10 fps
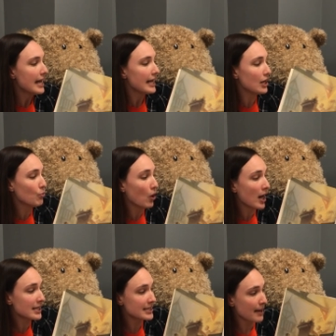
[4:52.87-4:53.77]
He
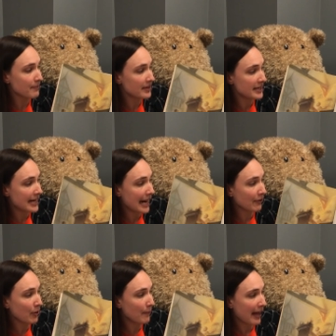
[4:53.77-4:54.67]
walked up the
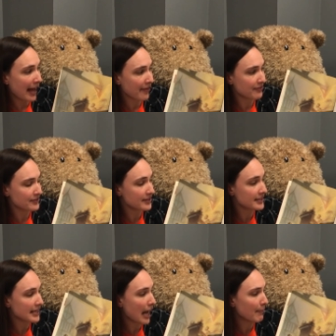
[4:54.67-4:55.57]
narrow path to the
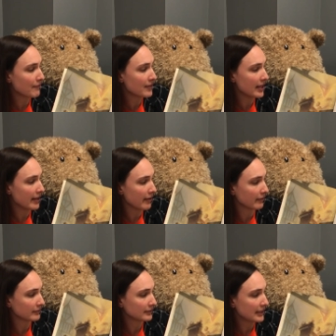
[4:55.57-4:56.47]
top of the
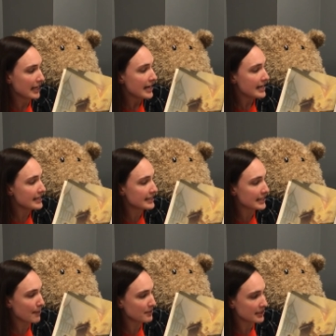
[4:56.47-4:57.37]
hill. He
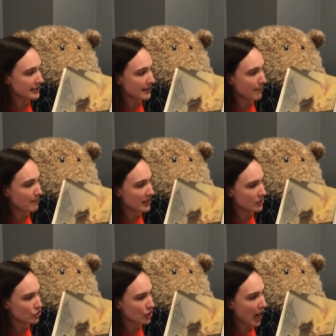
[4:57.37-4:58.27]
stepped into the
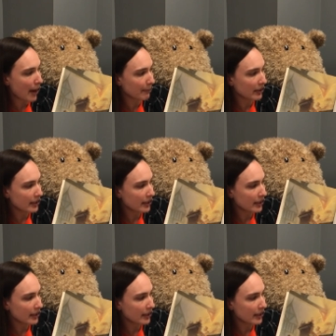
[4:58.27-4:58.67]
big shop.